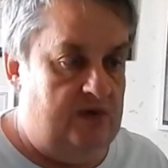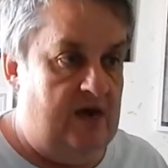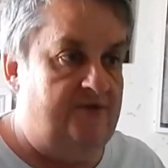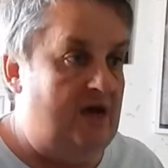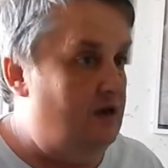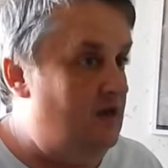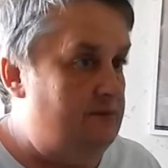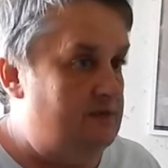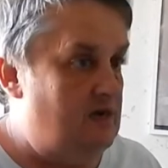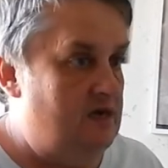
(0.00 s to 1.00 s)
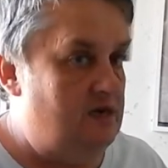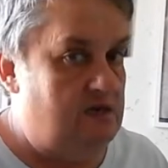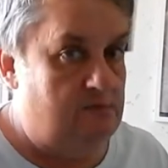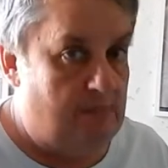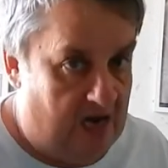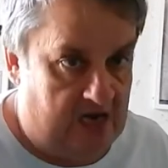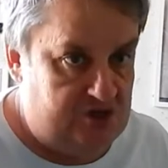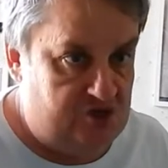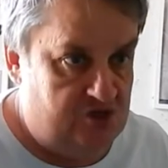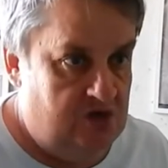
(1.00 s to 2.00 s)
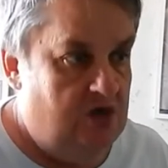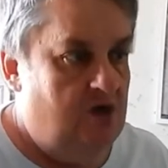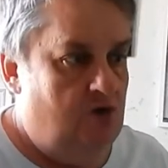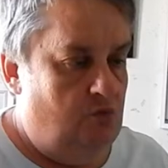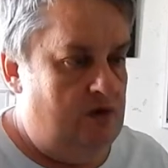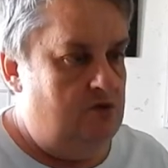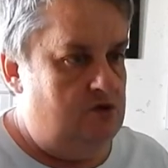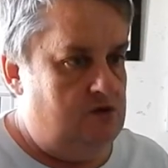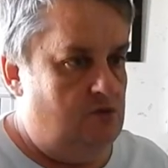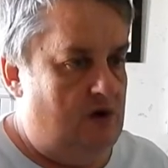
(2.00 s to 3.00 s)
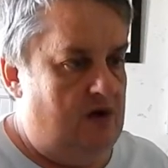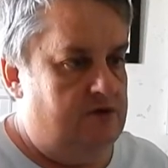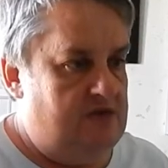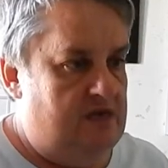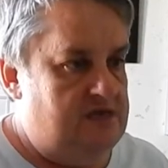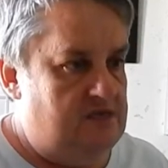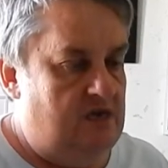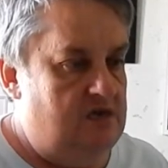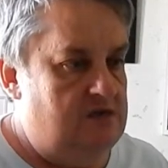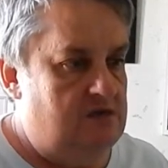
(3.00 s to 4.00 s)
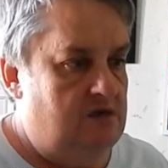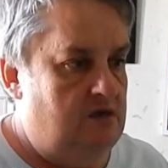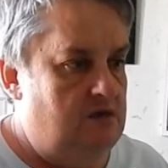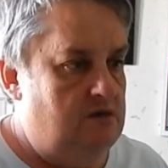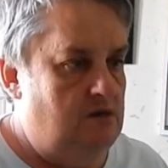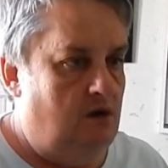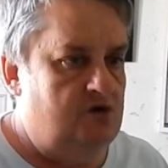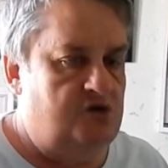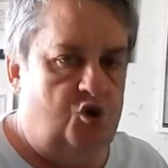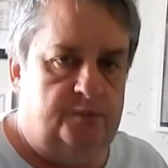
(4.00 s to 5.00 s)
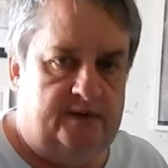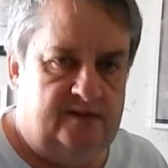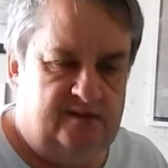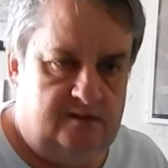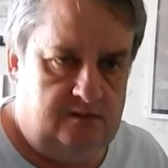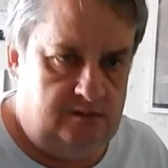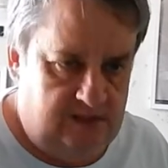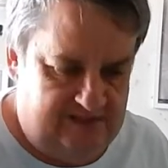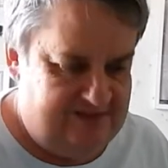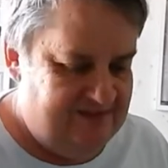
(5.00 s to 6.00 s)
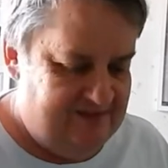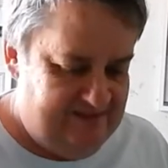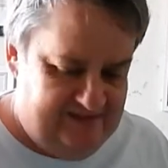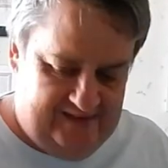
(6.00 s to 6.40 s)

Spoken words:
But they do. We have our Labor Day in March, when New South Wales has theirs in October.